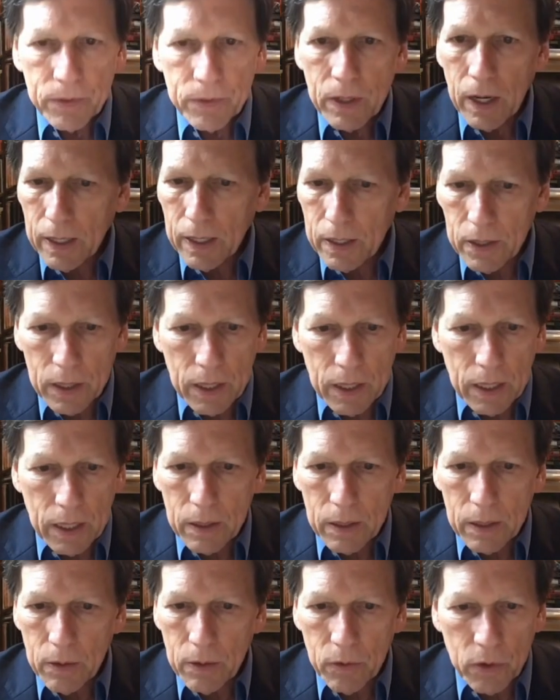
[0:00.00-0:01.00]

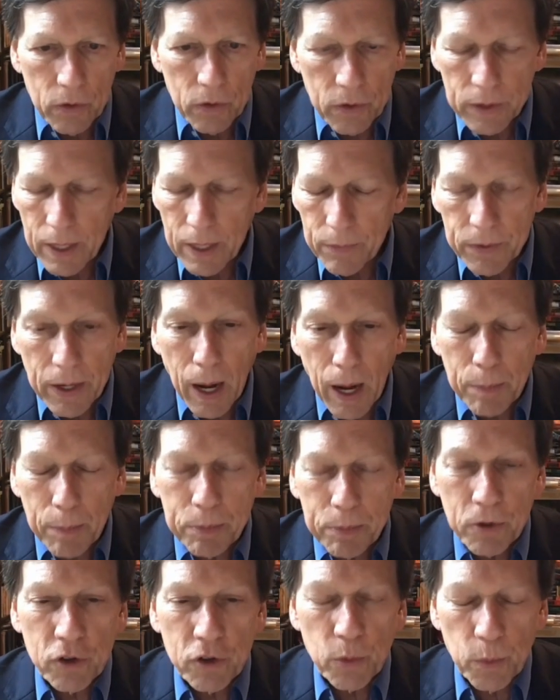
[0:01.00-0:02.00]
the
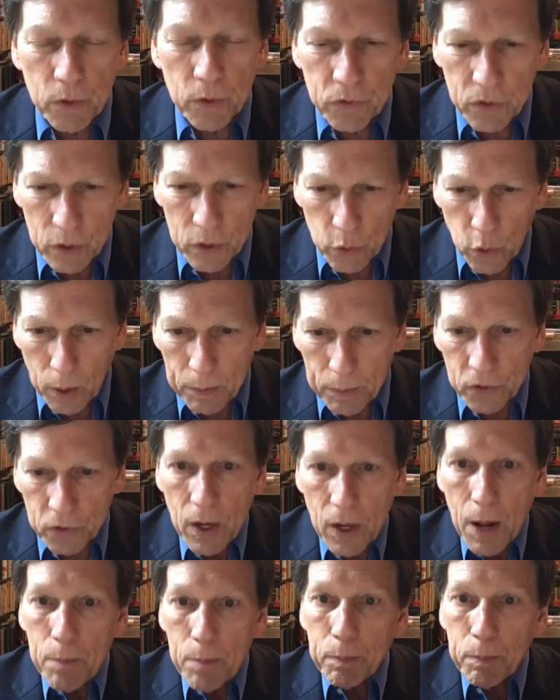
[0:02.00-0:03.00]
opposition was
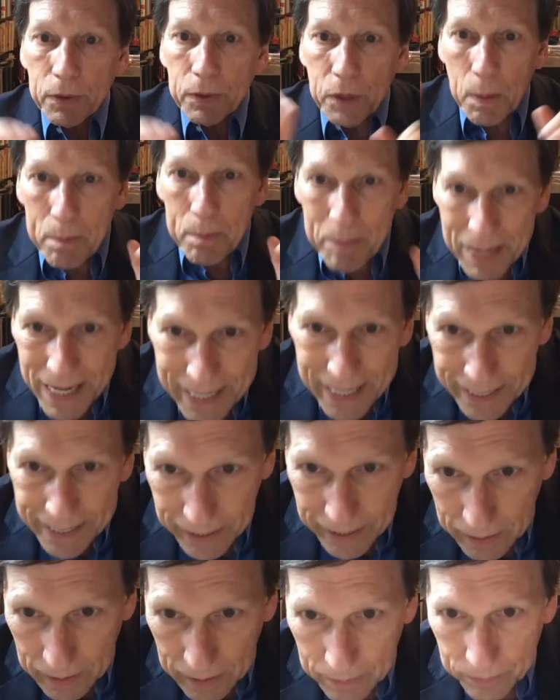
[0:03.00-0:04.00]
enormous. But the
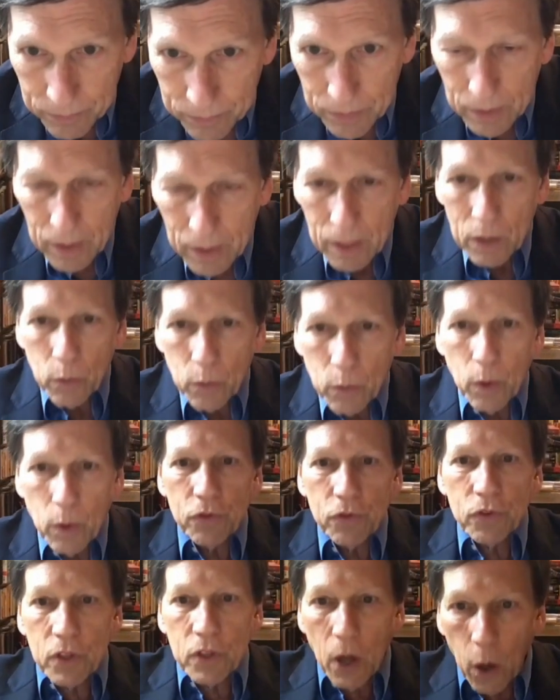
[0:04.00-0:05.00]
media
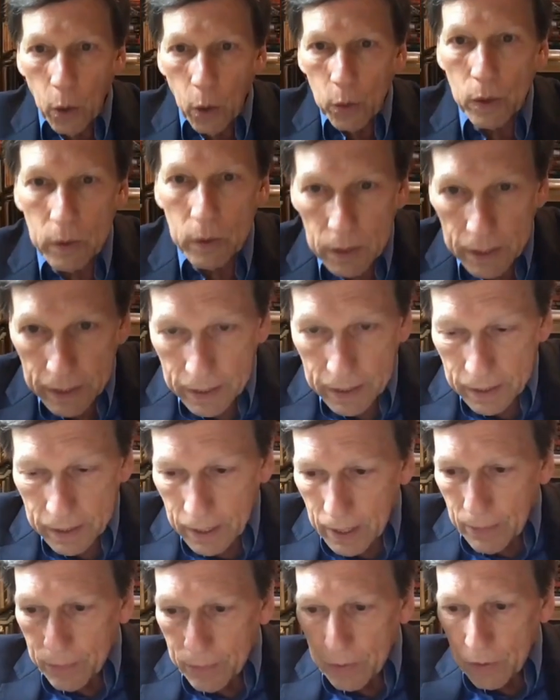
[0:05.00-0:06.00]
was
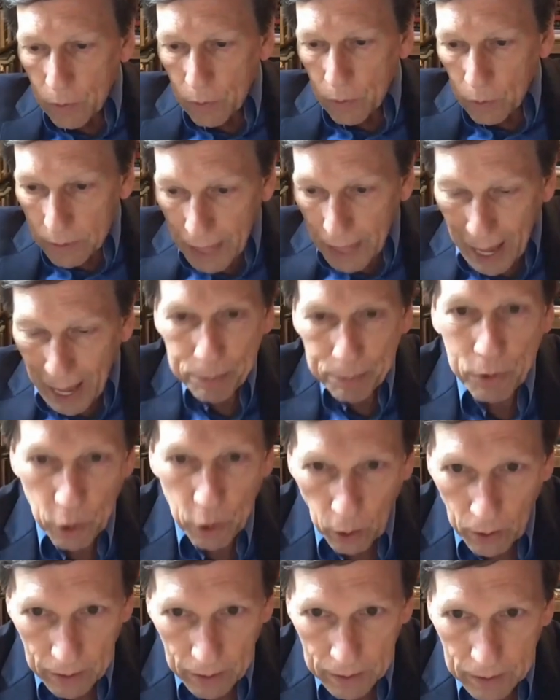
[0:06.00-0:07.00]
totally
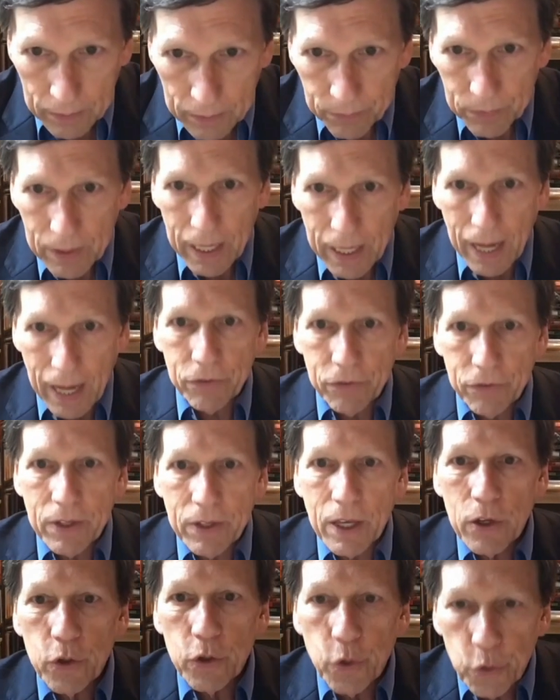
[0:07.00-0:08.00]
lapdog, as
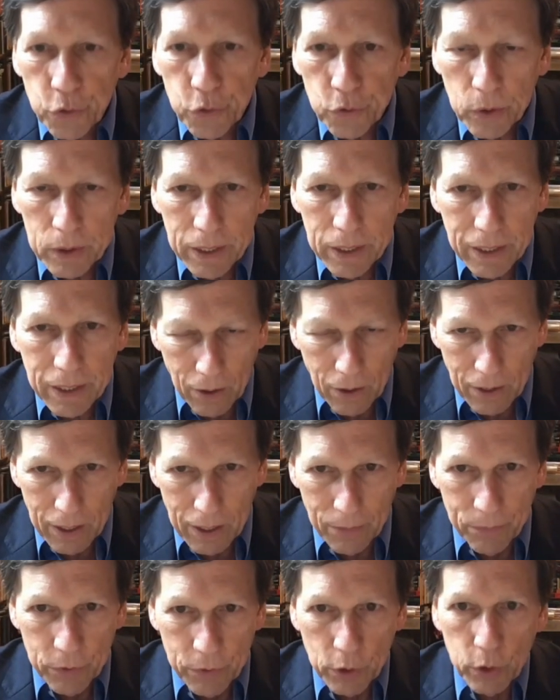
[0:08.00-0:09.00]
they usually
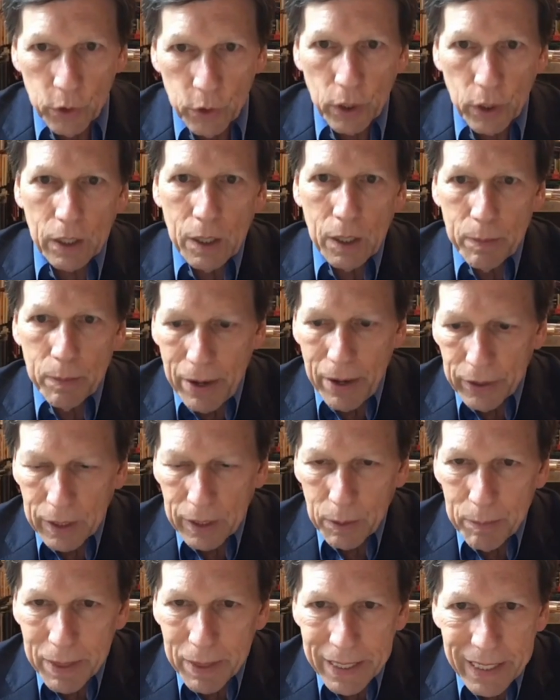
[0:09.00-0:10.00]
are. You look at the
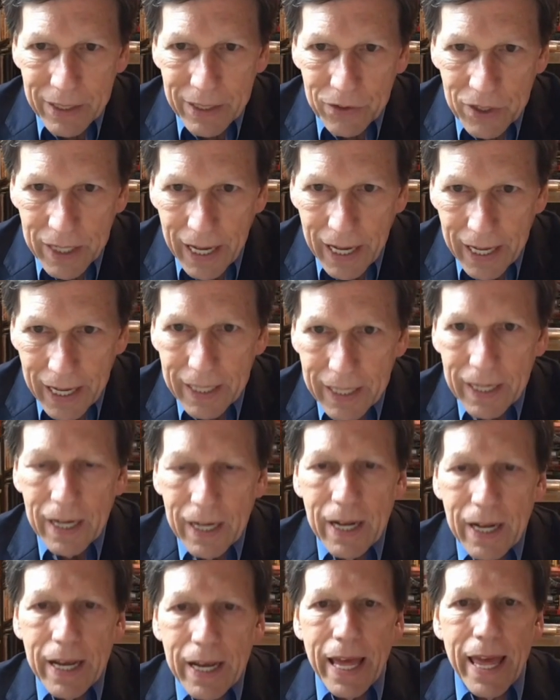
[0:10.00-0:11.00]
American media
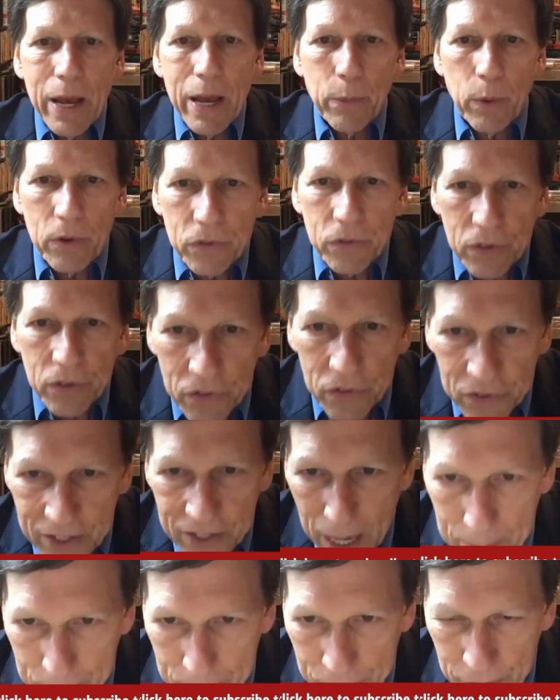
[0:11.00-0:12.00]
today, it was the
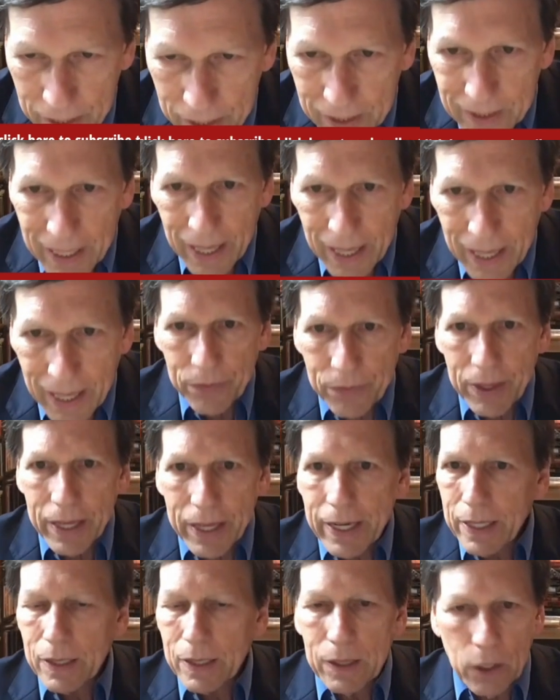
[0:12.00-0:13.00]
same thing then.
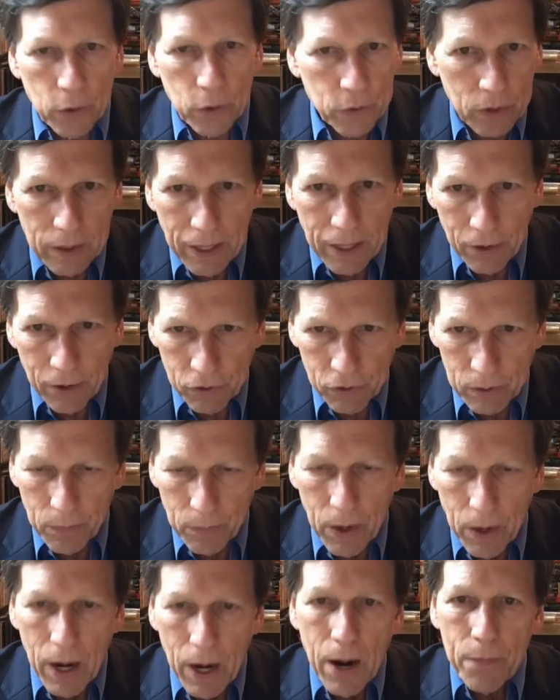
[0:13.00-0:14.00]
They didn't learn the
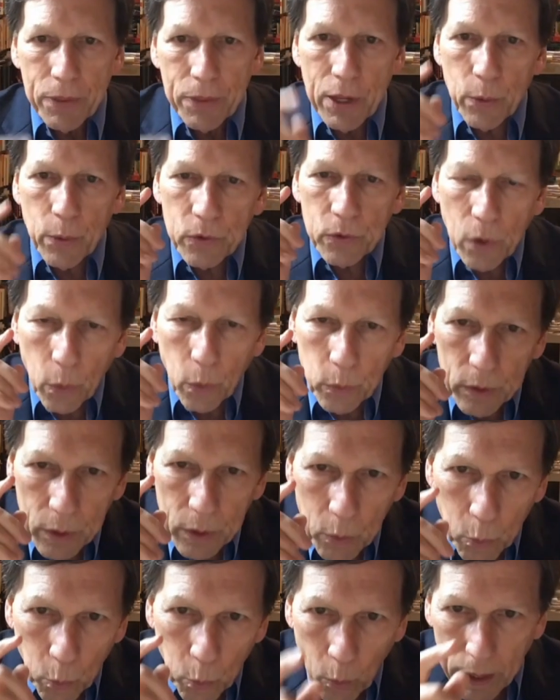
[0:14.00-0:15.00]
lesson. There was
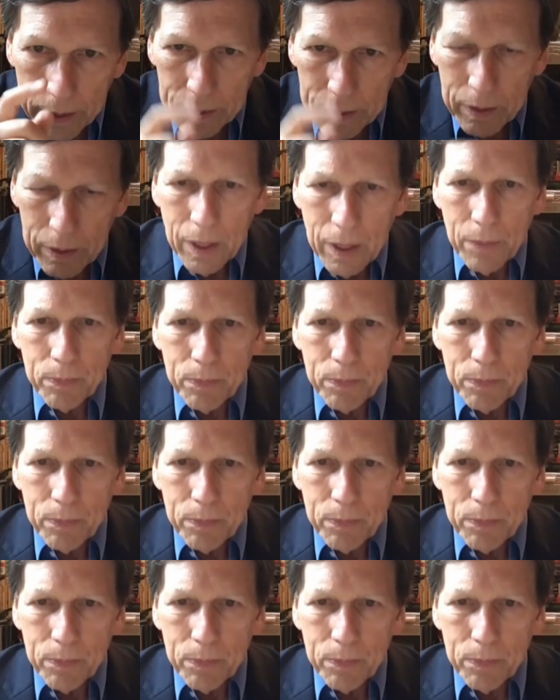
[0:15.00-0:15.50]
only one